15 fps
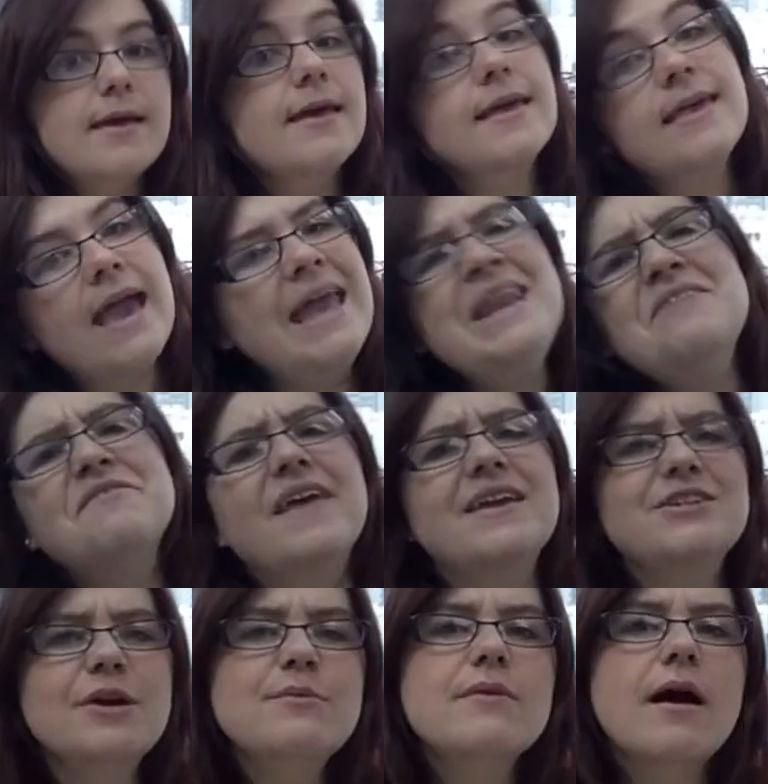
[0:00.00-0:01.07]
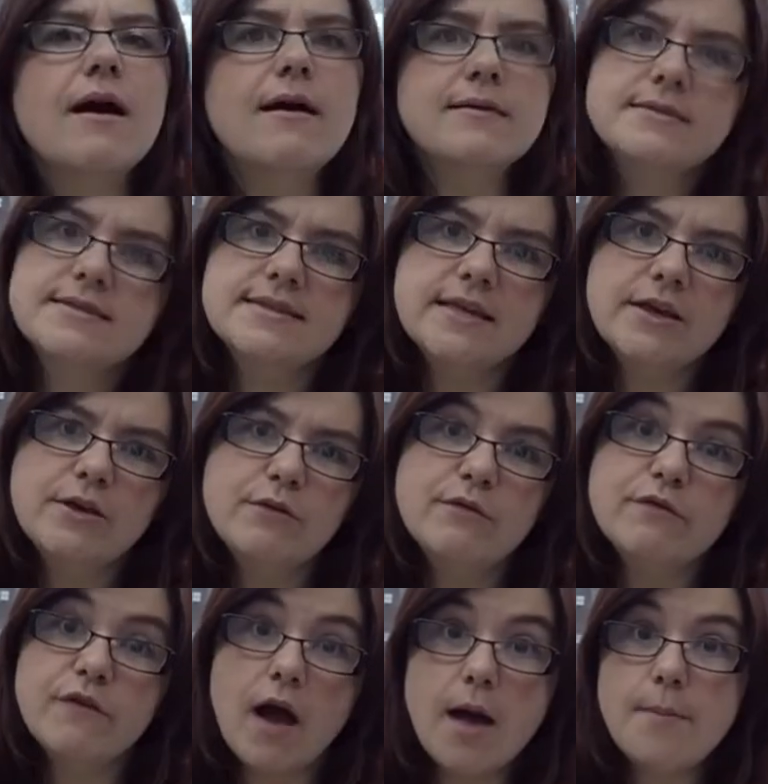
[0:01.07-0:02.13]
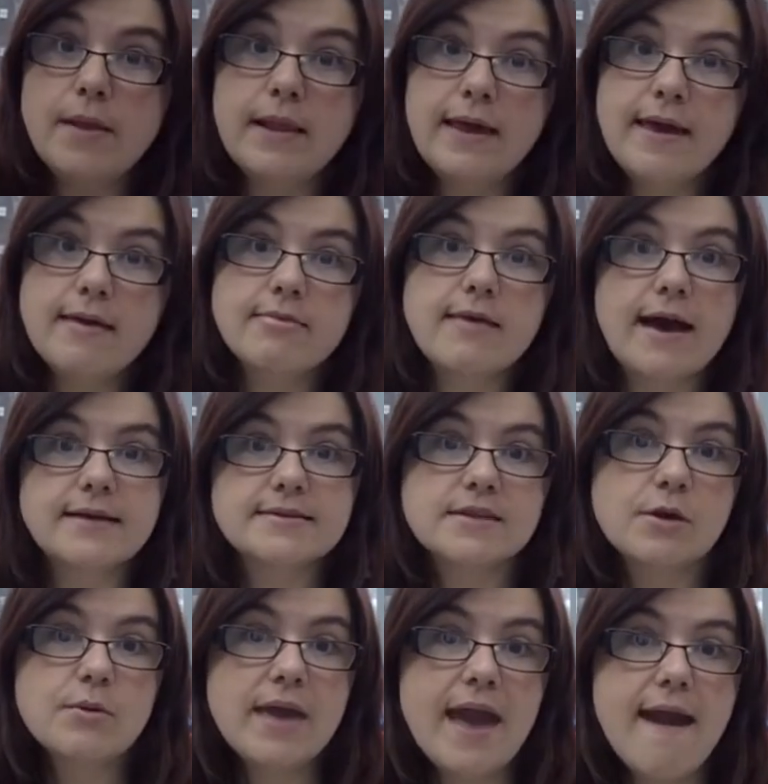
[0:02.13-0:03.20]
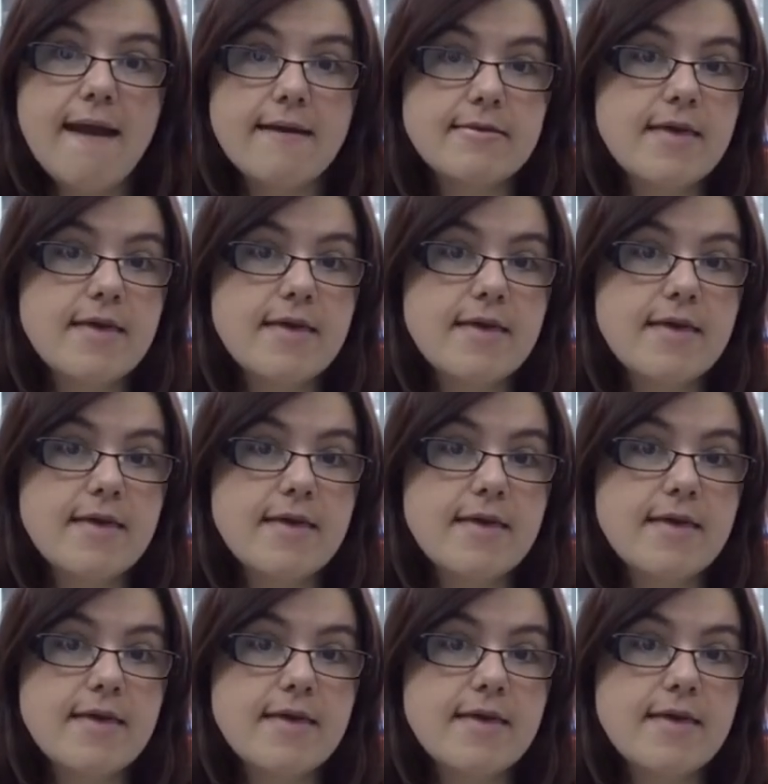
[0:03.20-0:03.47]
Again, if they don't answer you verbally, that's okay.